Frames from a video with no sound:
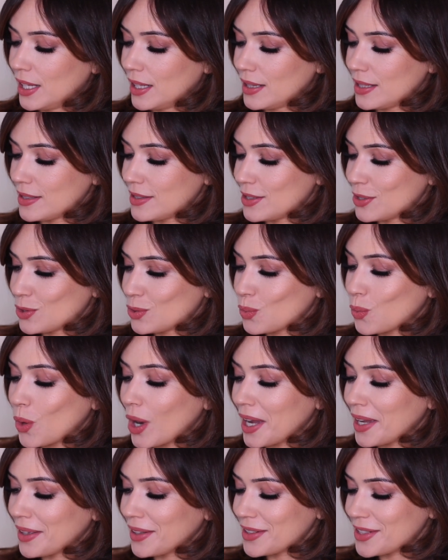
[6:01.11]
This is
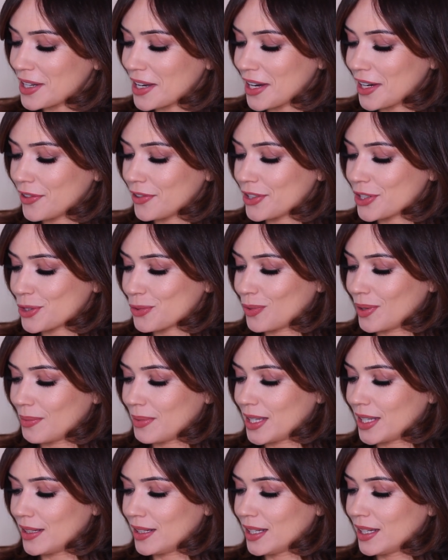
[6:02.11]
Wild Irish
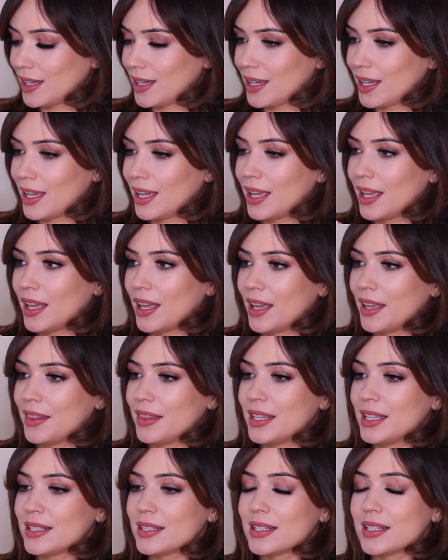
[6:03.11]
Women.
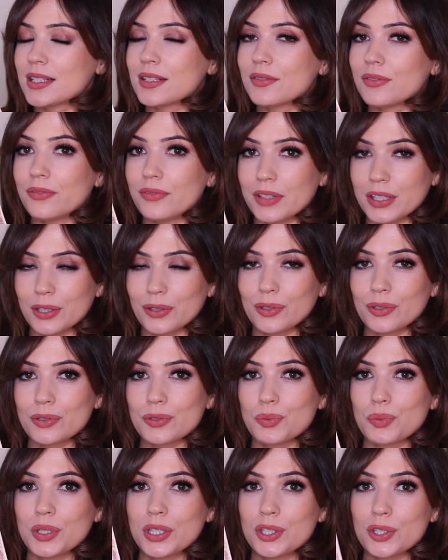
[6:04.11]
This is
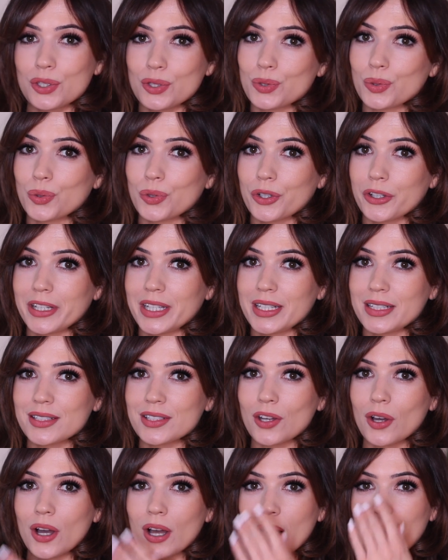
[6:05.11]
filled with
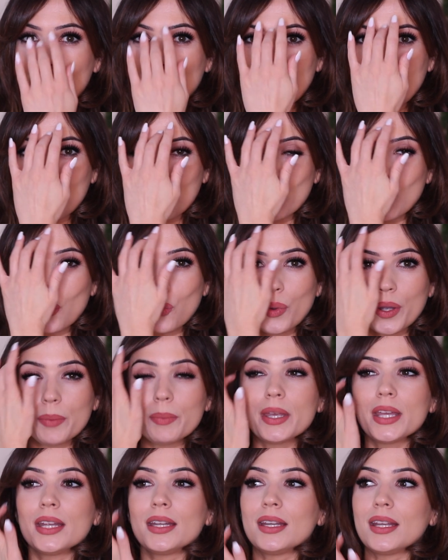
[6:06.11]
stories about
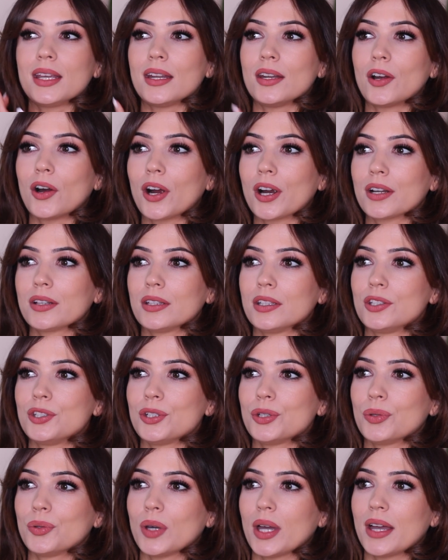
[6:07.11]
women in Ireland
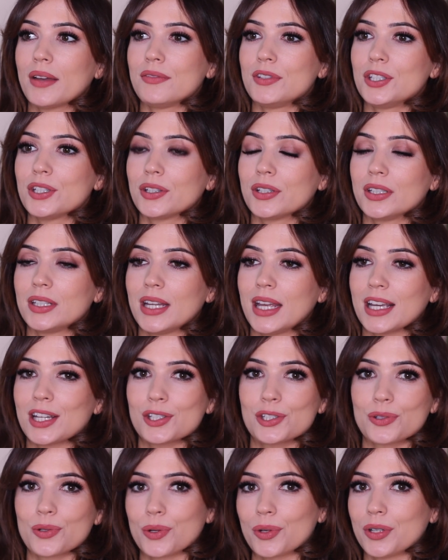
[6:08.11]
who have done
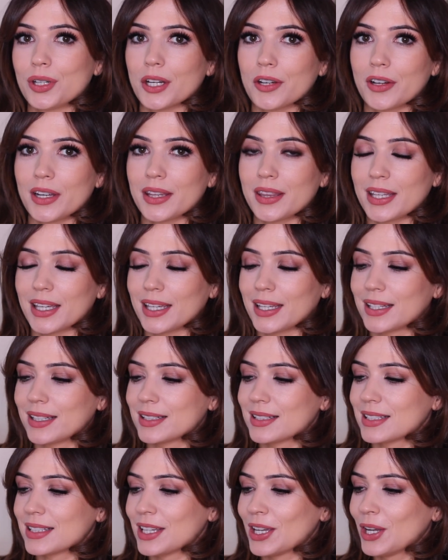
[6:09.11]
extraordinary
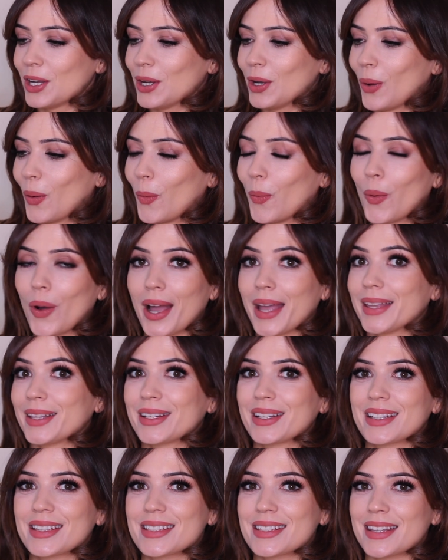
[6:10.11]
things,
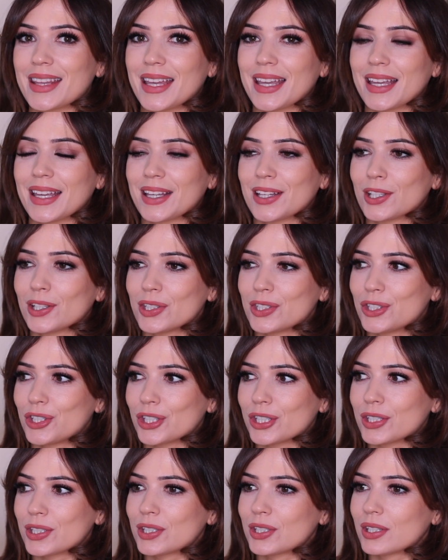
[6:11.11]
wild things,
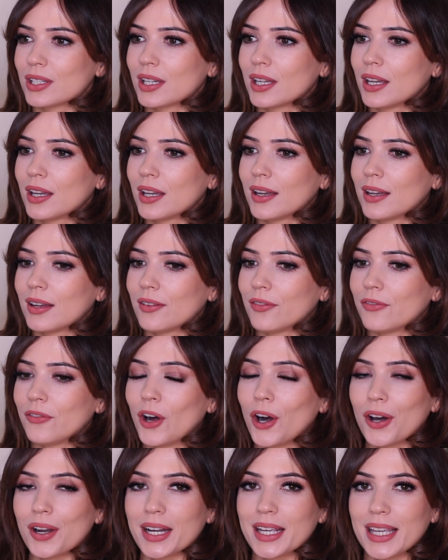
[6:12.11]
just
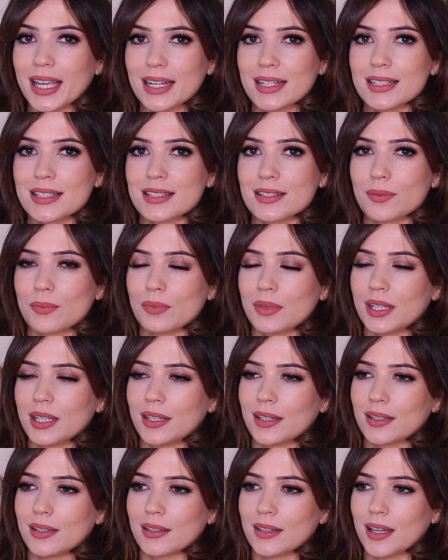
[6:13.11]
fought against
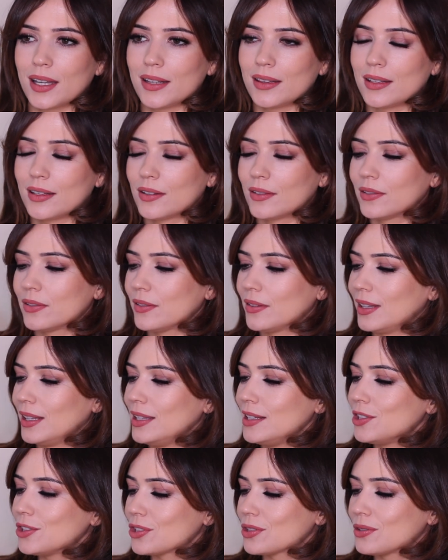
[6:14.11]
something and their
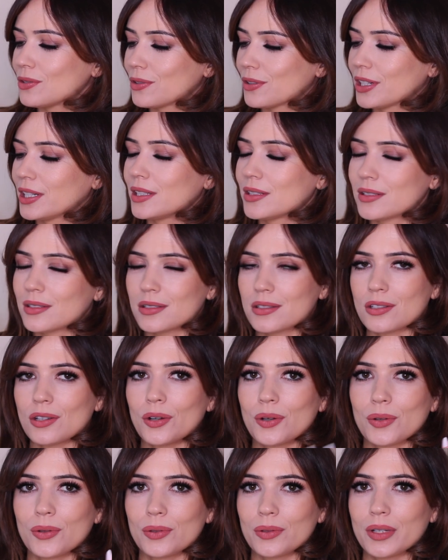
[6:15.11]
each story is
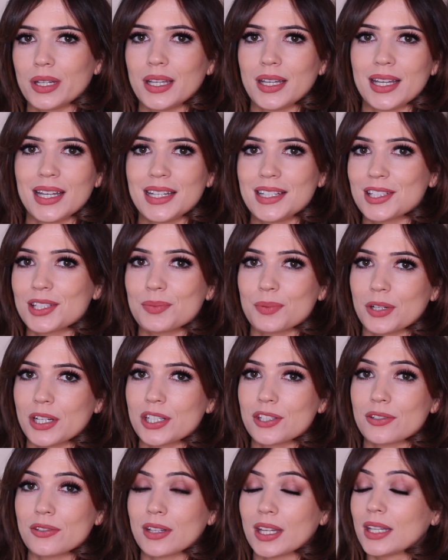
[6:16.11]
so
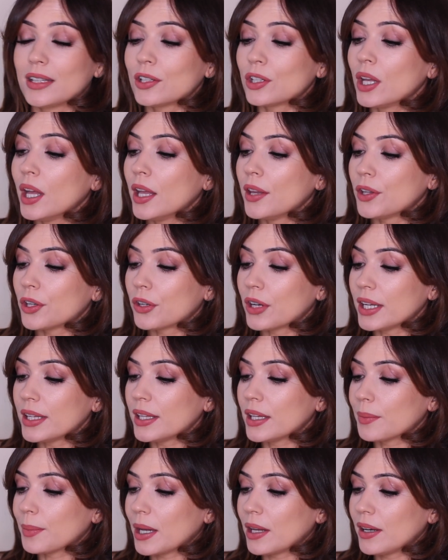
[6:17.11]
inspirational and the, the great
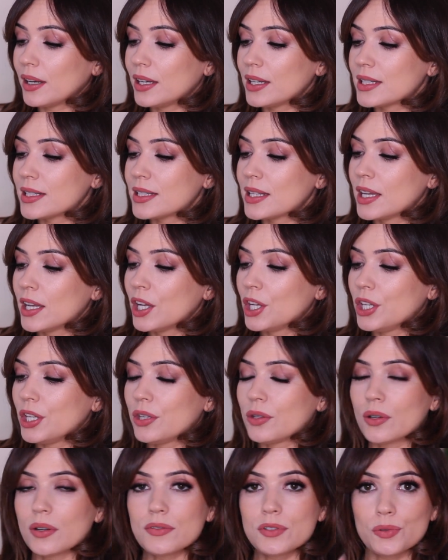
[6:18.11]
thing about it is
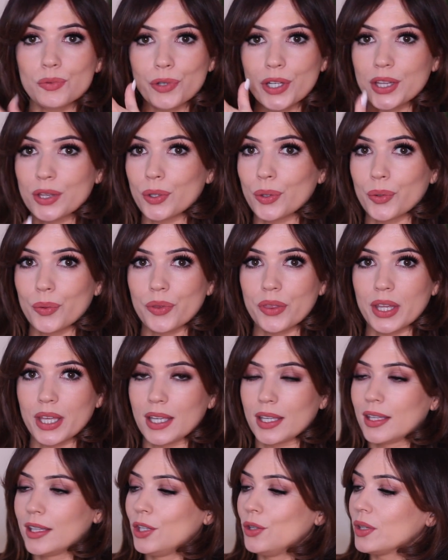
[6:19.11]
you don't have to read the whole
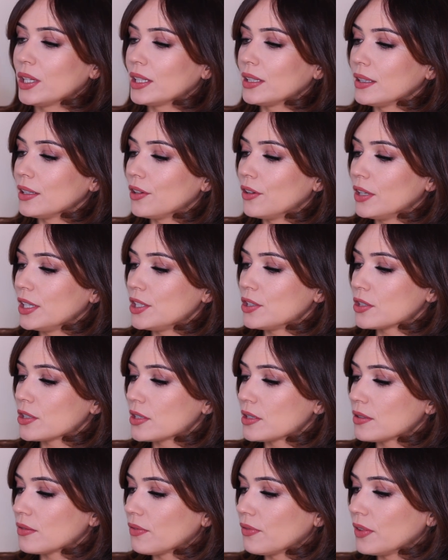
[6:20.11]
thing you can literally
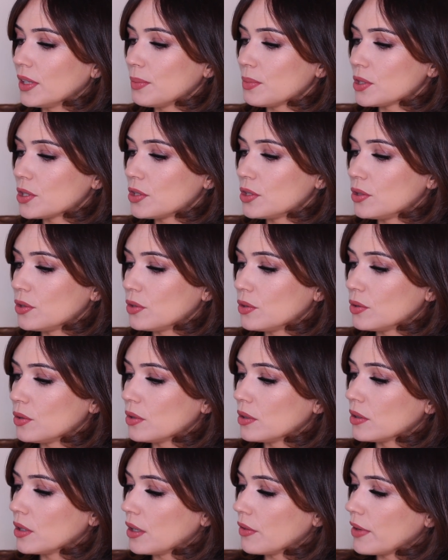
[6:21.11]
just flip
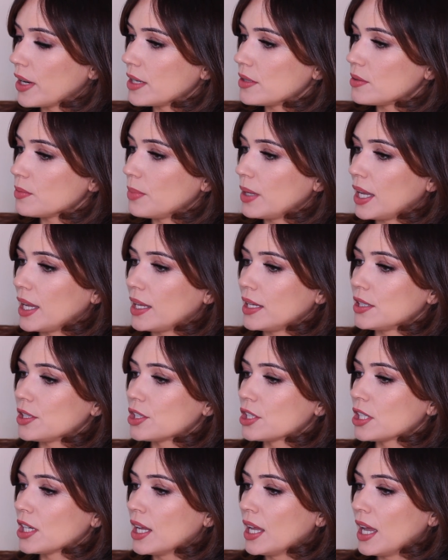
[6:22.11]
to a random
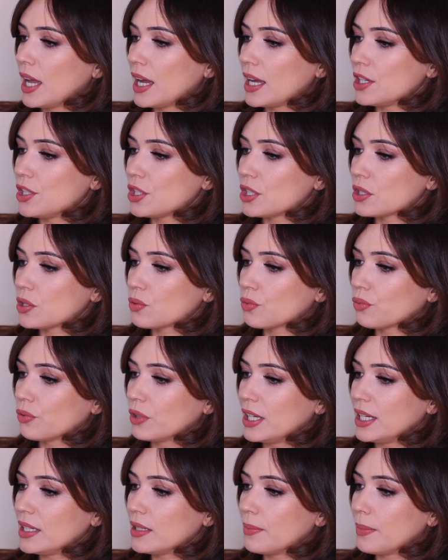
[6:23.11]
page and just
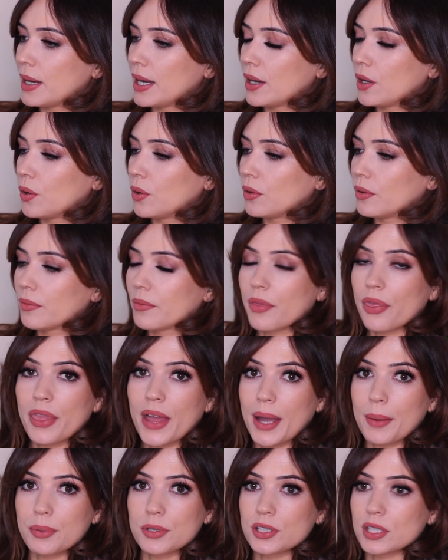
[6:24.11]
read about
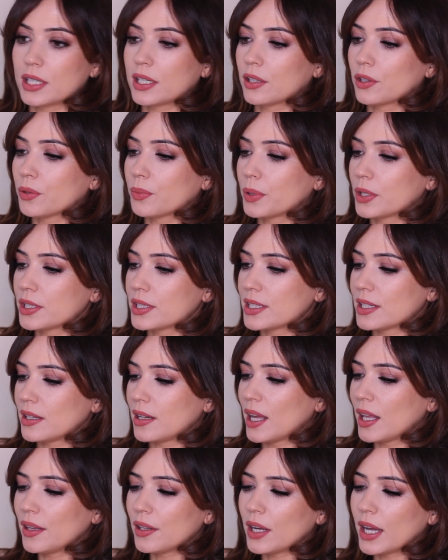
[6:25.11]
that particular person
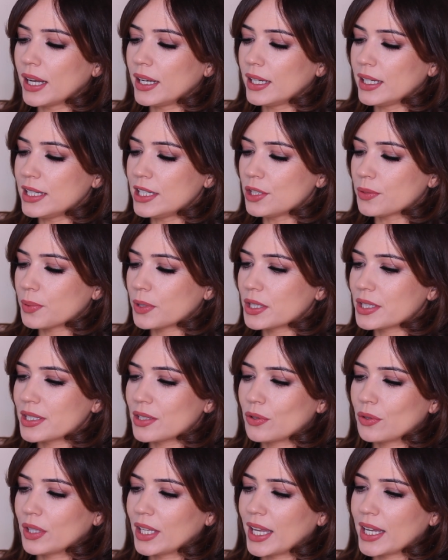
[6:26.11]
and, there, and each
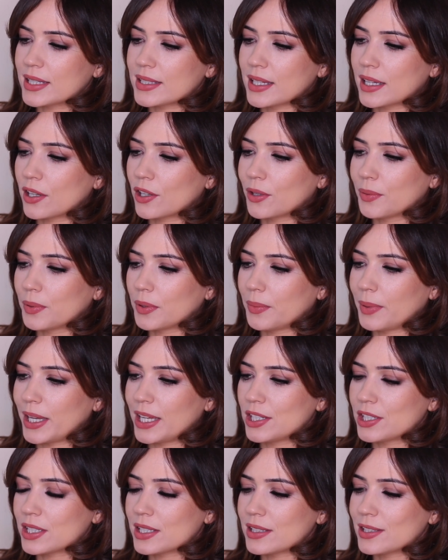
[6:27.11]
person only has like a couple of
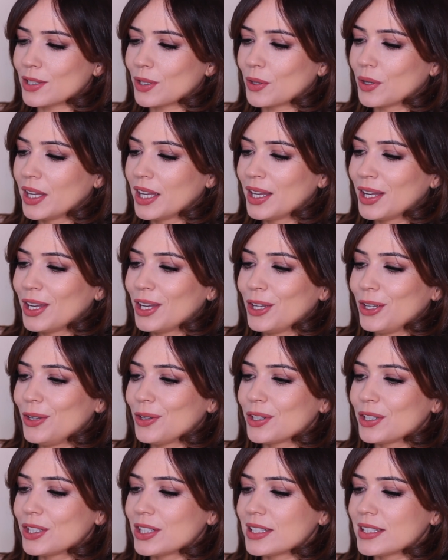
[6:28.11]
pages so you
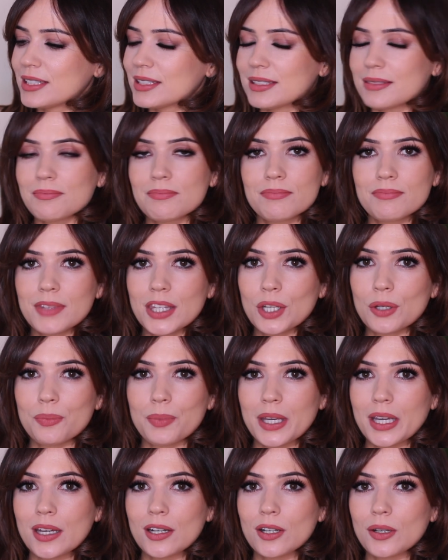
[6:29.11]
can just you know
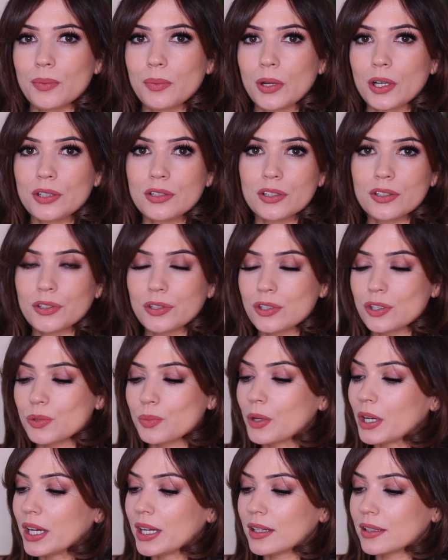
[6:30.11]
pick it up on your lunch
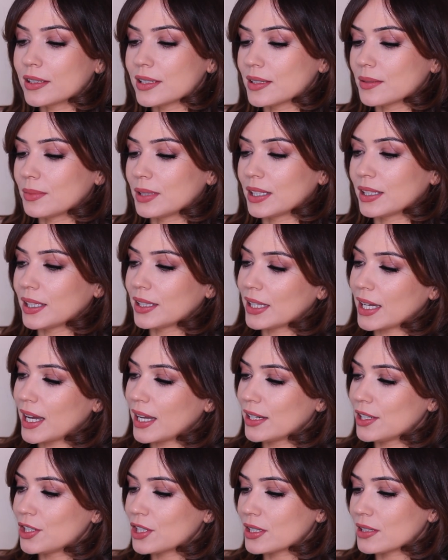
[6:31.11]
break or something like
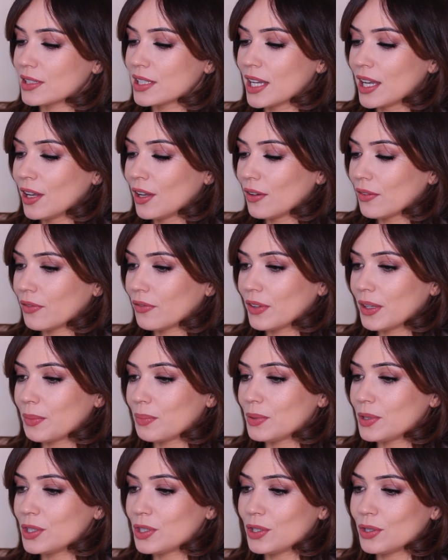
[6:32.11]
that and just
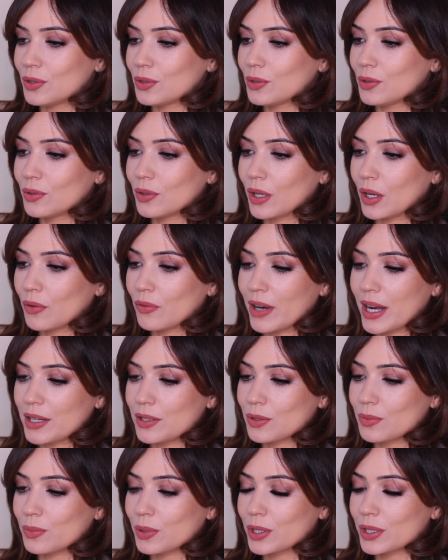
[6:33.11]
flip to a
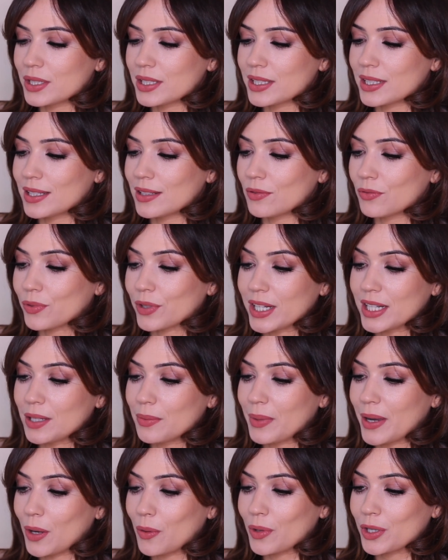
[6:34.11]
random person, read
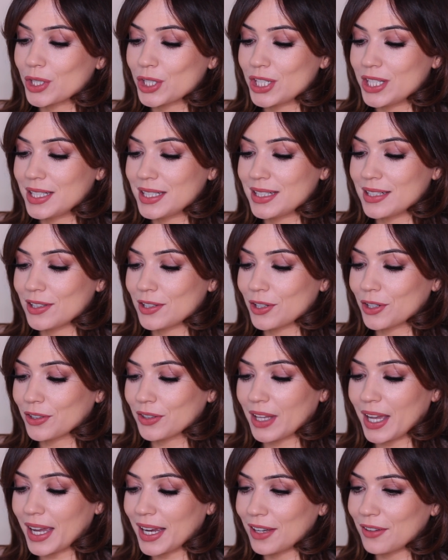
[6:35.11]
about what she did in her
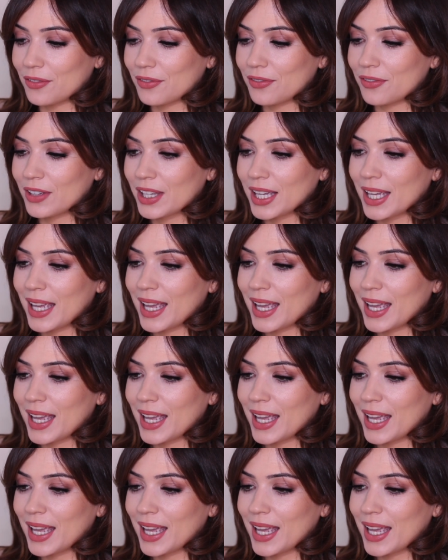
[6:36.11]
life.